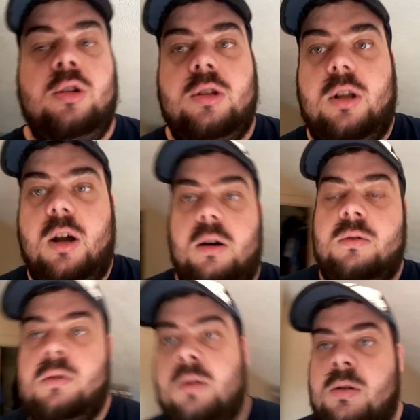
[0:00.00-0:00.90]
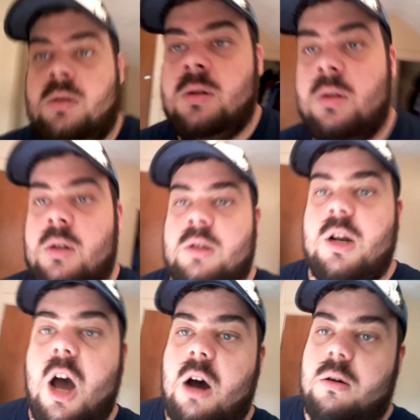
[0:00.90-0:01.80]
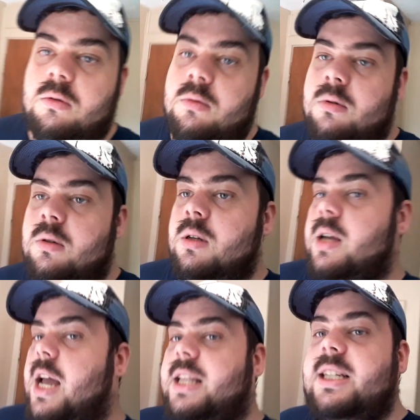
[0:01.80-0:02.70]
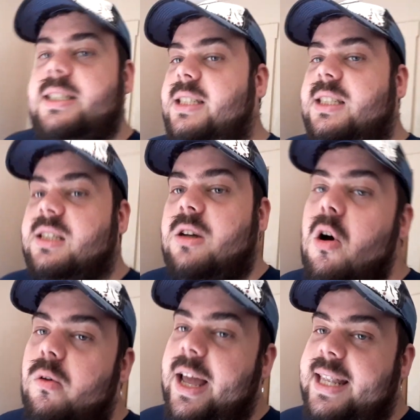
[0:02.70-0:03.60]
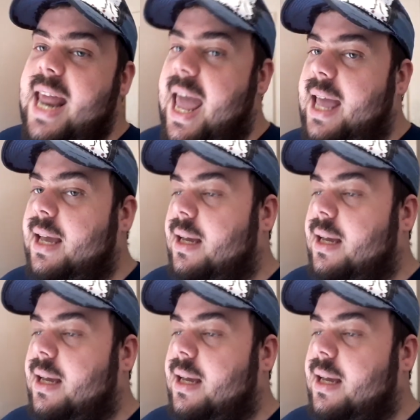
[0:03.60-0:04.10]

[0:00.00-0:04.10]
No, it just doesn't go like that.